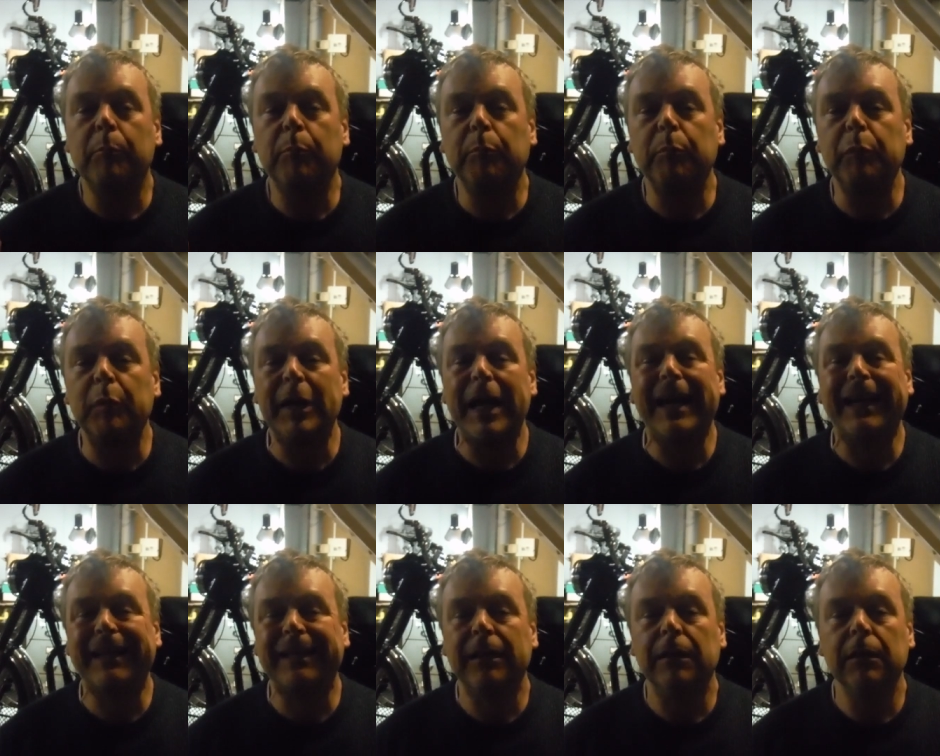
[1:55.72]

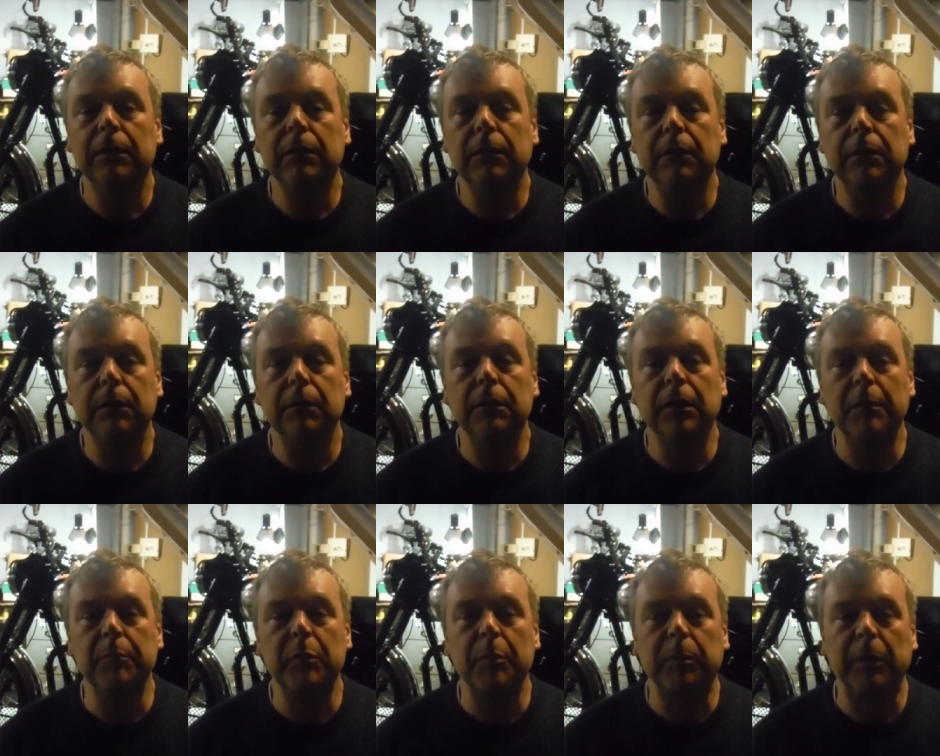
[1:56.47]
black
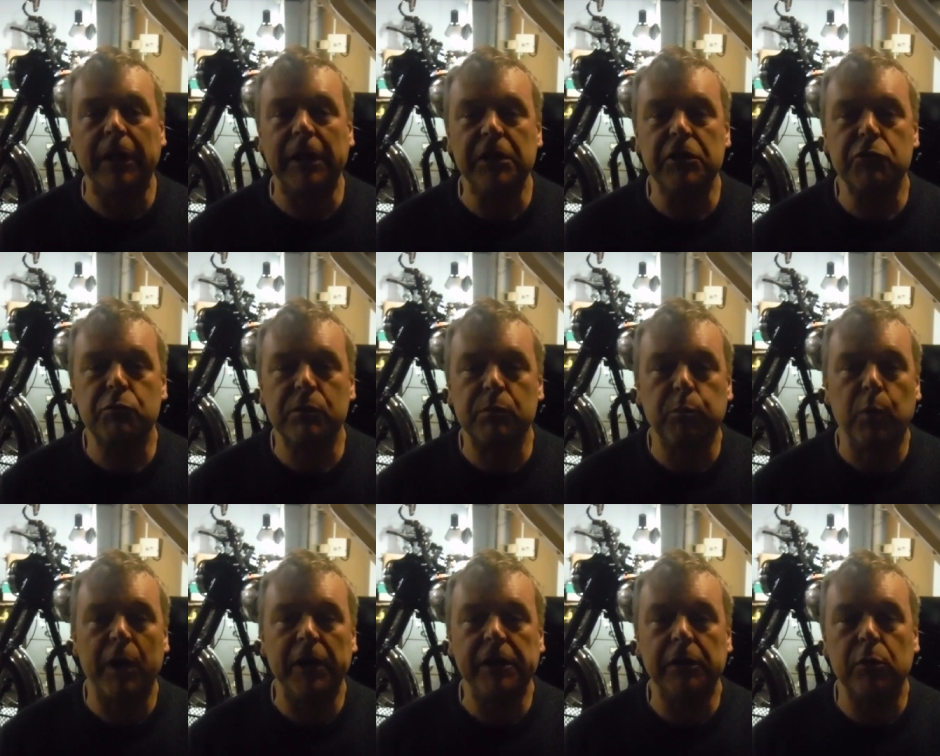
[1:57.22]
number plates with
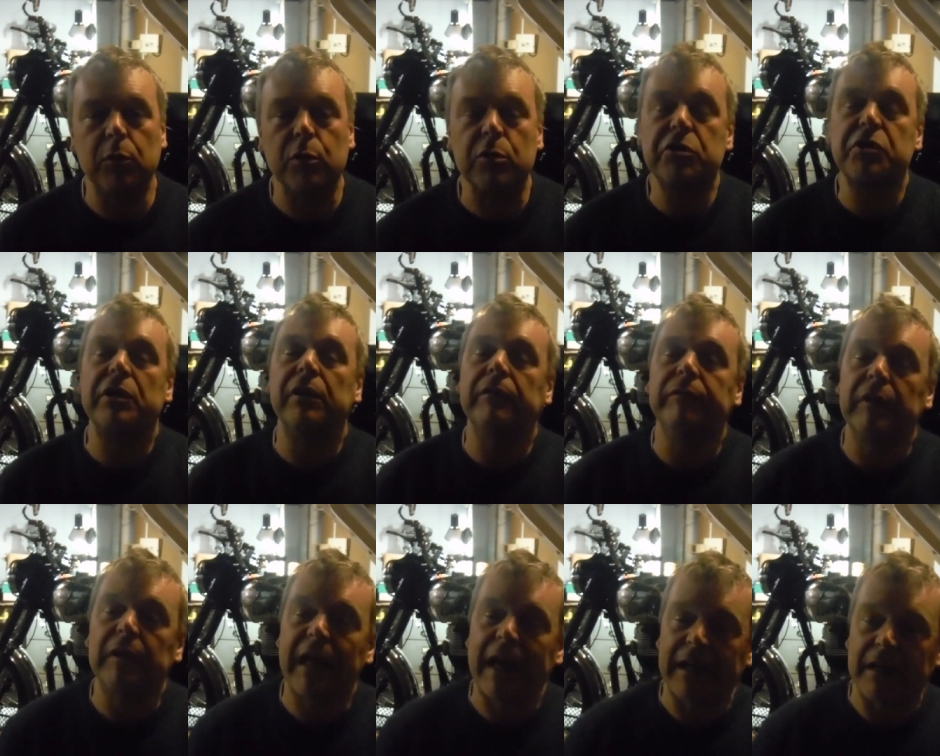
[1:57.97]
white or
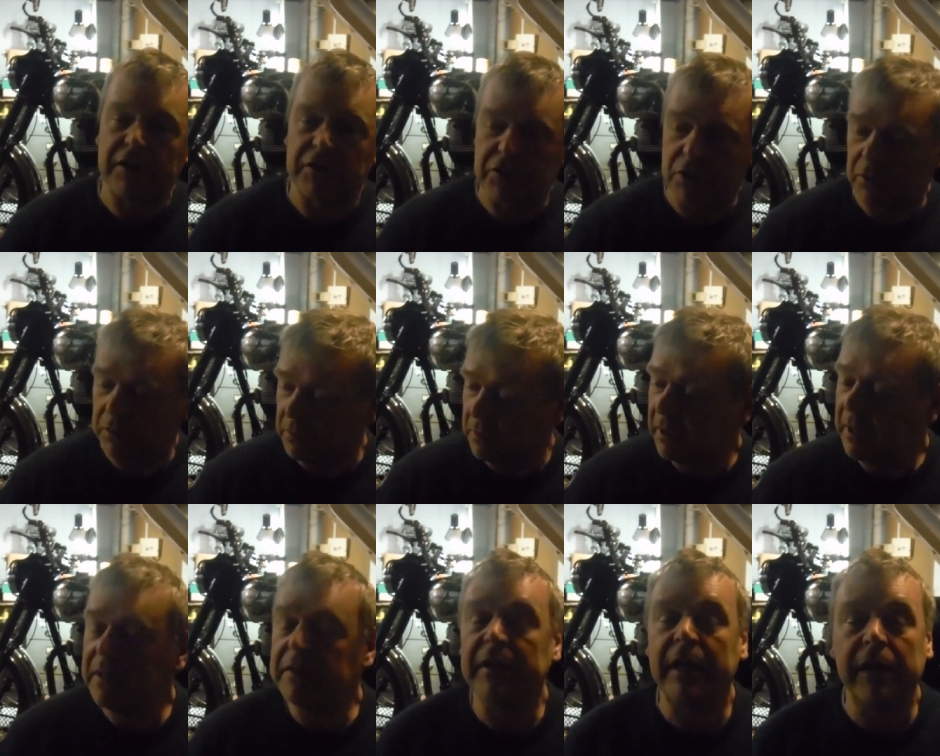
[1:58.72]
silver letters on
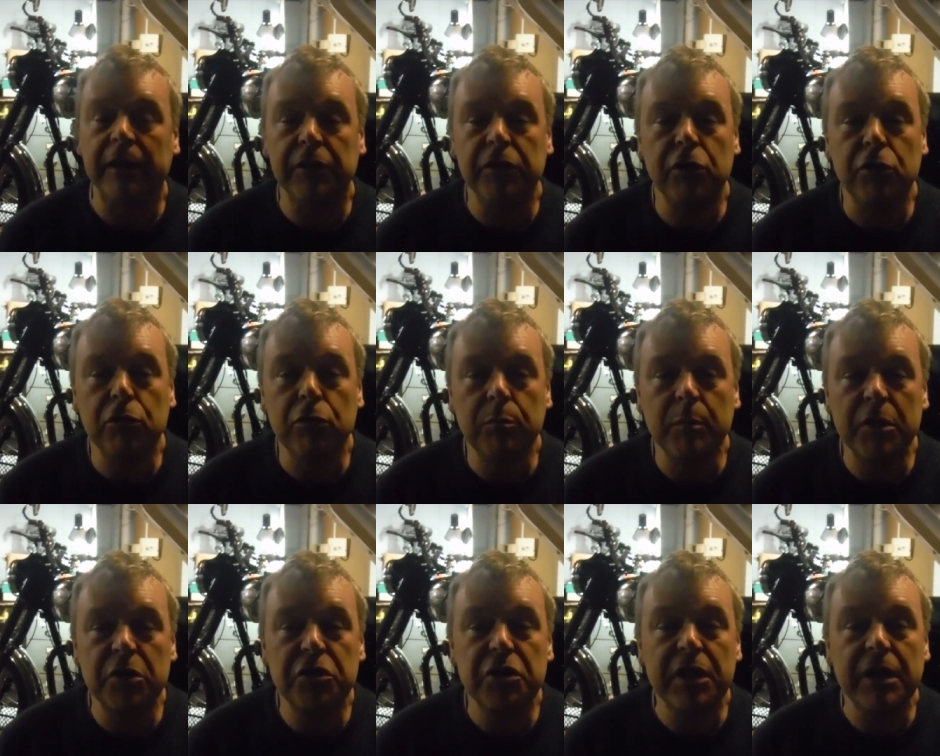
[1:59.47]
their new
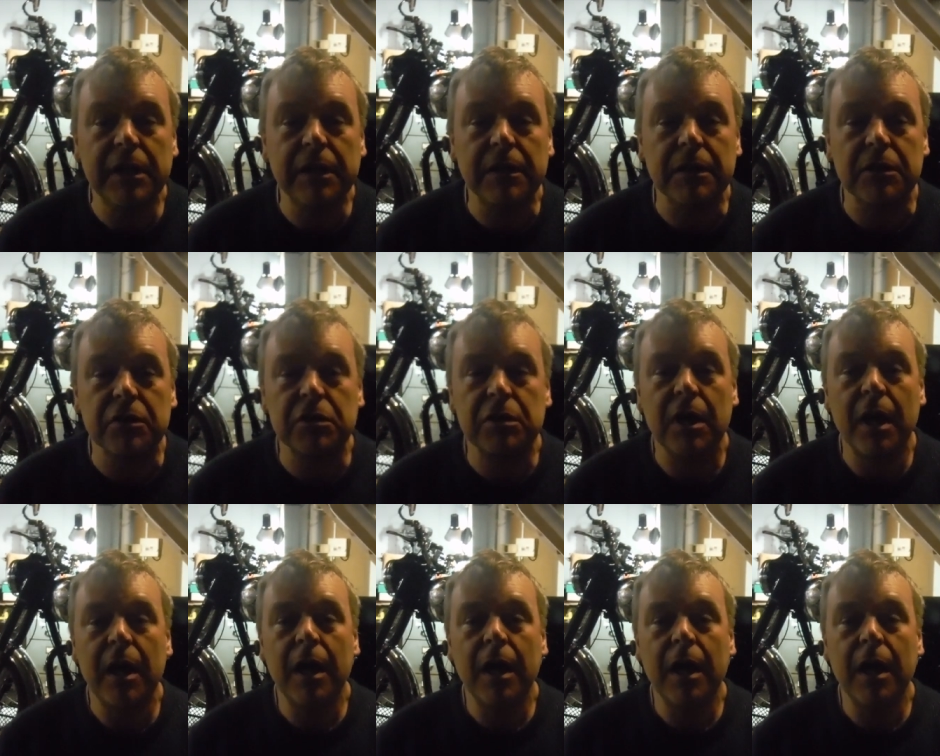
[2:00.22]
machines,